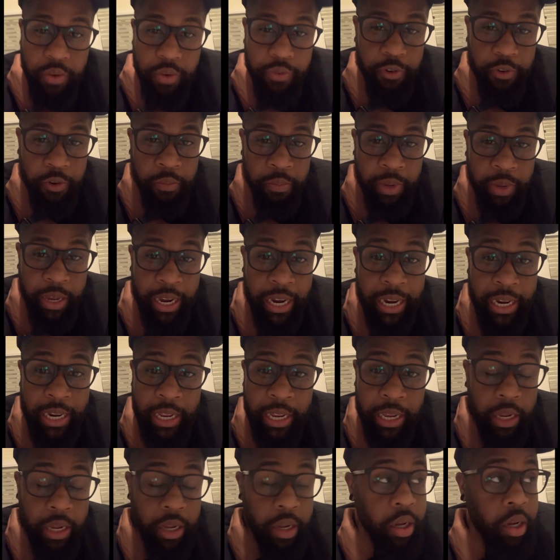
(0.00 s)
from
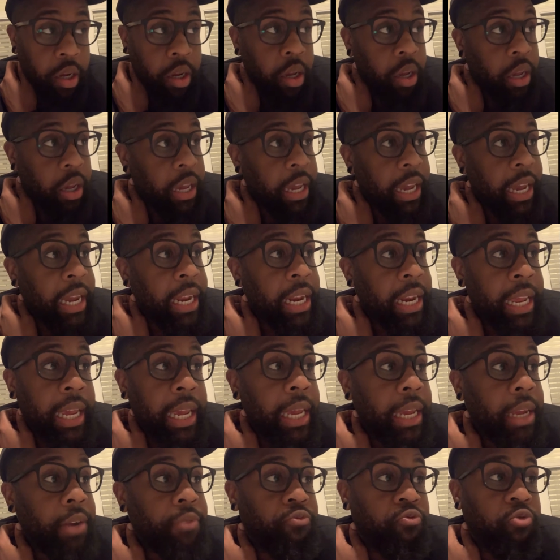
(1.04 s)
any
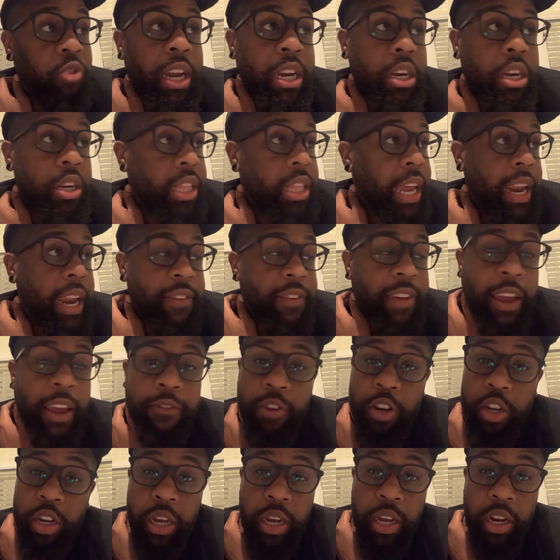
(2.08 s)
record that I've
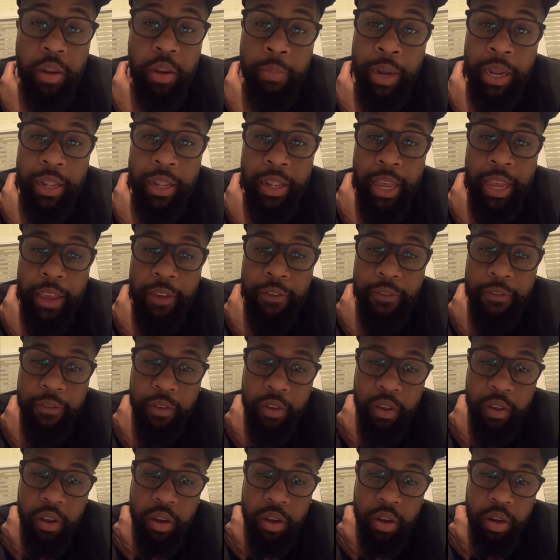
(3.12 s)
ever done in my life.
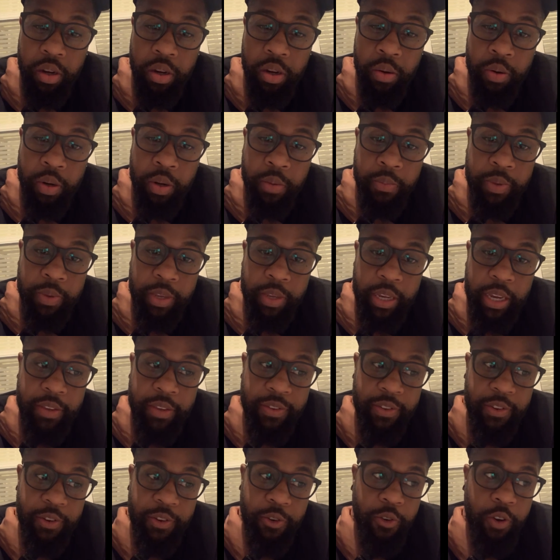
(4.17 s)
You know what I'm saying?
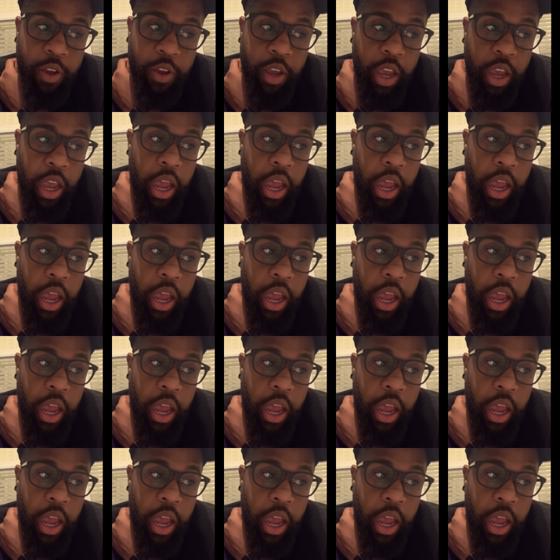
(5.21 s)
So